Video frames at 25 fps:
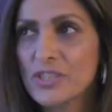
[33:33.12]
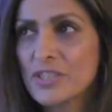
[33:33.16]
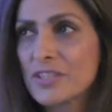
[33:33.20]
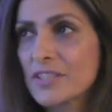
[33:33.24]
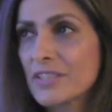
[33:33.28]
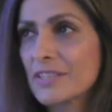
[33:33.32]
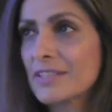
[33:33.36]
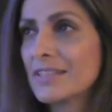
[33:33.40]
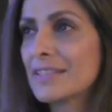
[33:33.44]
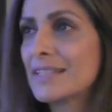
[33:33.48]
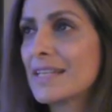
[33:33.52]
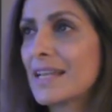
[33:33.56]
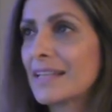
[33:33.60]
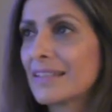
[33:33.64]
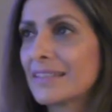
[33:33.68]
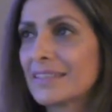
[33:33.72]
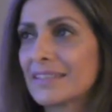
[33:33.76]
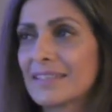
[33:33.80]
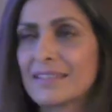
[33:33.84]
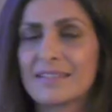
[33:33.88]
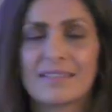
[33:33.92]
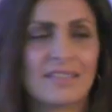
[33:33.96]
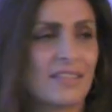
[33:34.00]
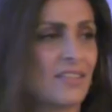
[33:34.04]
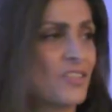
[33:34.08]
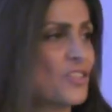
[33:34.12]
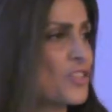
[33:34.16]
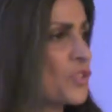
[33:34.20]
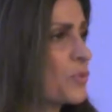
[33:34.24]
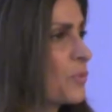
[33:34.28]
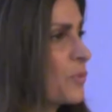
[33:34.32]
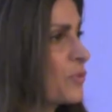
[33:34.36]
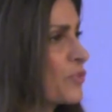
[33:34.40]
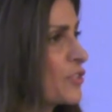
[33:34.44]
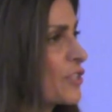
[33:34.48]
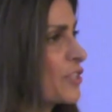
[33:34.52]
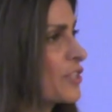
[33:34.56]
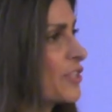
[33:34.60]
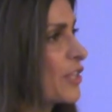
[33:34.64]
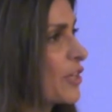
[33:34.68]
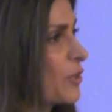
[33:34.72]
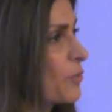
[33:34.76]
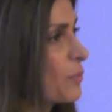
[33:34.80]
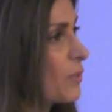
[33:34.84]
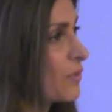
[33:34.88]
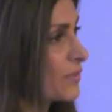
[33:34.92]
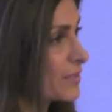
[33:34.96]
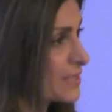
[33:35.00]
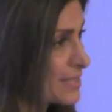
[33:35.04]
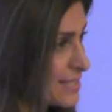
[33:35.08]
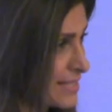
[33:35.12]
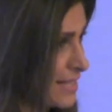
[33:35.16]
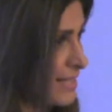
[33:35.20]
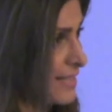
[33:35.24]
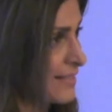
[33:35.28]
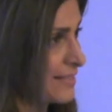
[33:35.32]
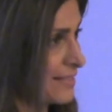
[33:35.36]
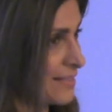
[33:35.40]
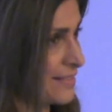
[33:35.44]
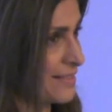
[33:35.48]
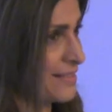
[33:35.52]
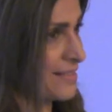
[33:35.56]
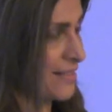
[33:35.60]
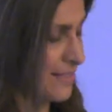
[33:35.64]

to the delegates? I just want to know what the delegates